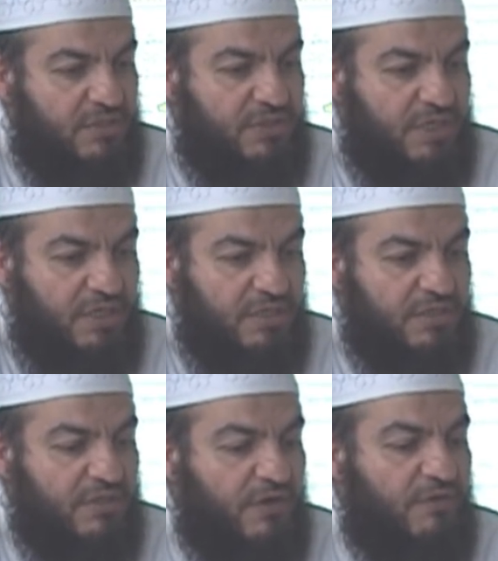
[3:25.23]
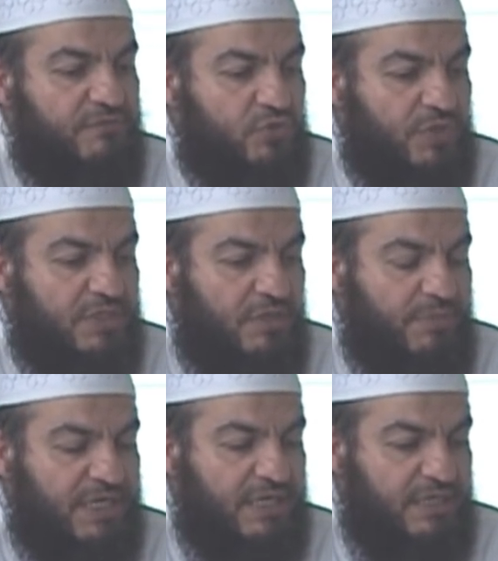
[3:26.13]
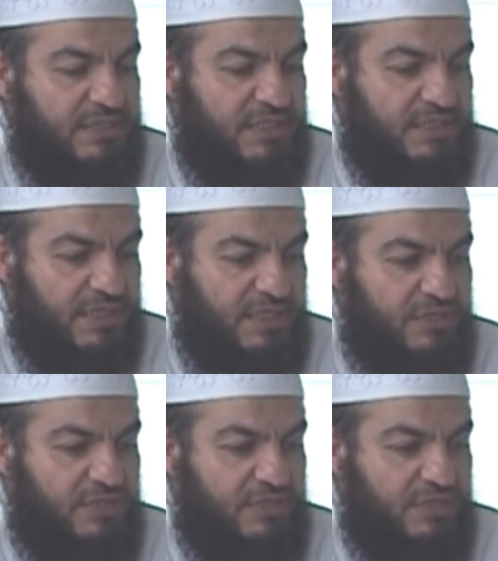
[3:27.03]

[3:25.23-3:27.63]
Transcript: okay, of Surah Al-Baqarah, etc.,